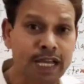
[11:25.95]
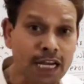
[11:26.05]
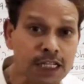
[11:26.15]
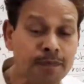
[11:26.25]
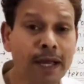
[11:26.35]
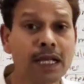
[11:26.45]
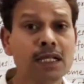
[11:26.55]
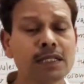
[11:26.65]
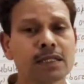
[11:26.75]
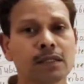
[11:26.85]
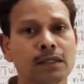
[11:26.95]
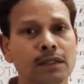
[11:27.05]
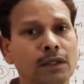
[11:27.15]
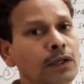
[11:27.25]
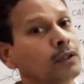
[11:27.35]
expels
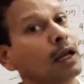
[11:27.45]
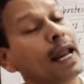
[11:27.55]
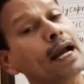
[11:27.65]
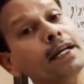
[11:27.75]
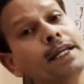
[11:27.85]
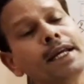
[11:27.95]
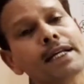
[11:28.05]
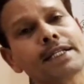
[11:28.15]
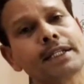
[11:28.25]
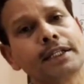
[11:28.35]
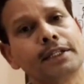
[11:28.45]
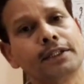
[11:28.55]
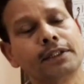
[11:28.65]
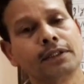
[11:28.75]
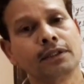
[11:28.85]
the lactic acid,